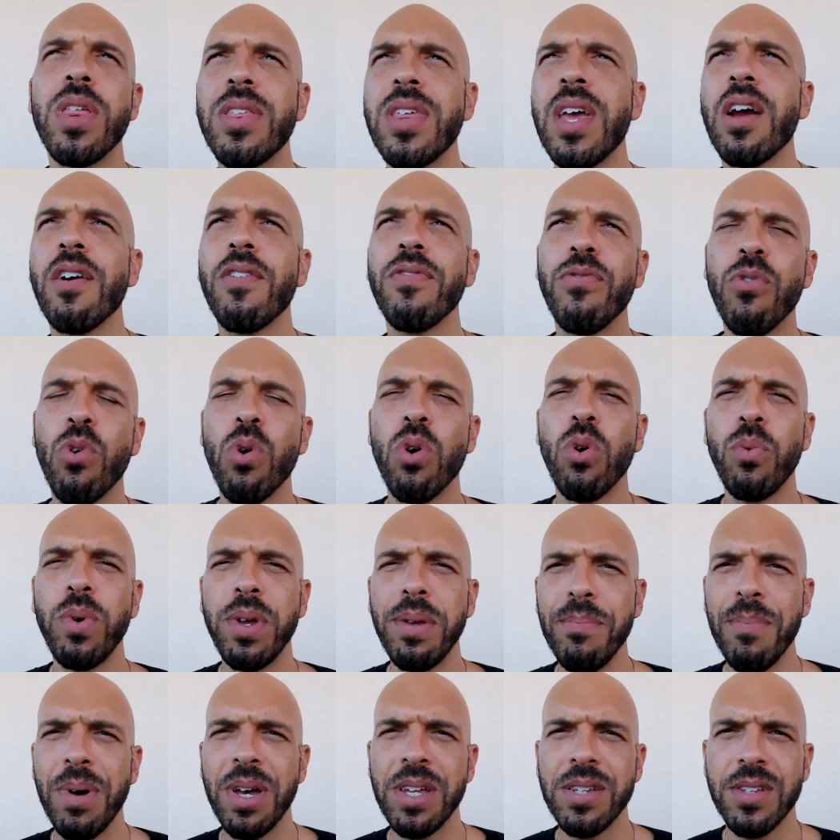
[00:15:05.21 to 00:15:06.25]
therefore
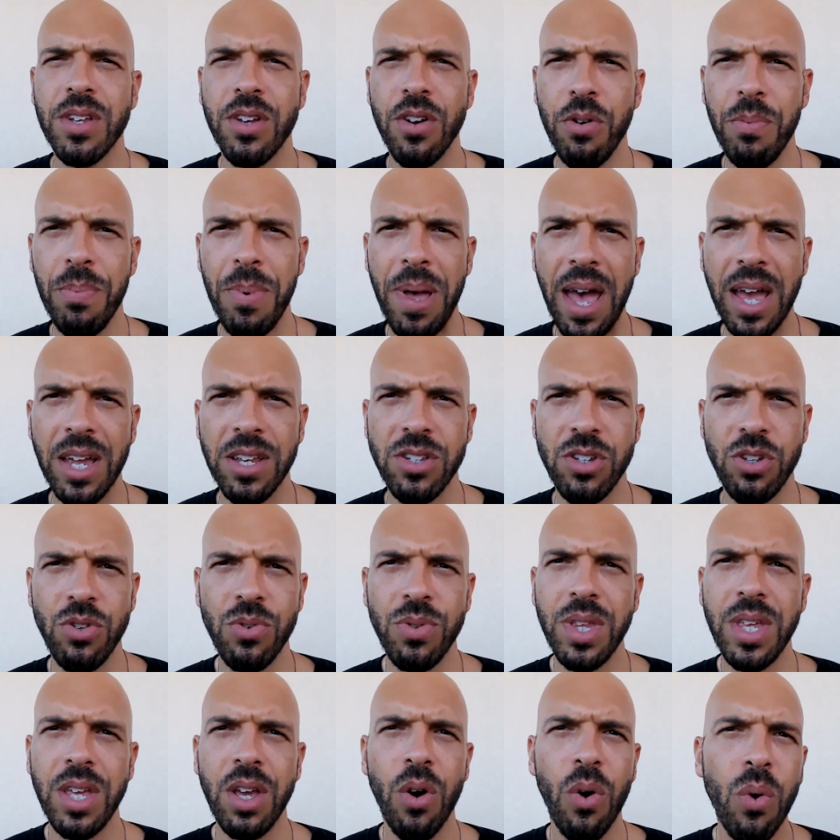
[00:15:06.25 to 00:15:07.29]
we must go back
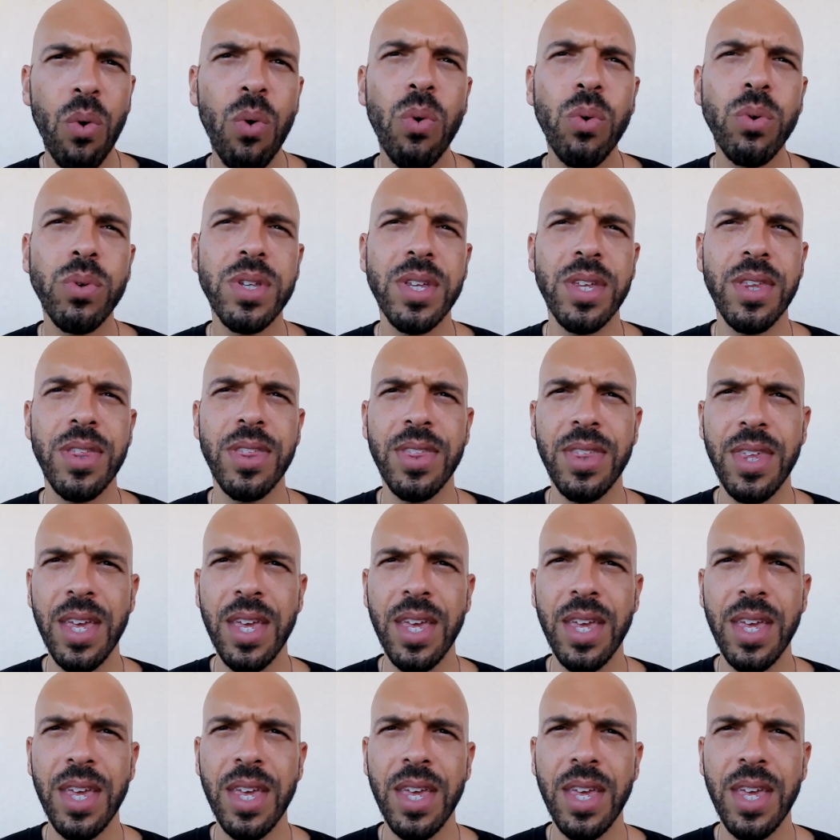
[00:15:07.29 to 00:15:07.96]
to the old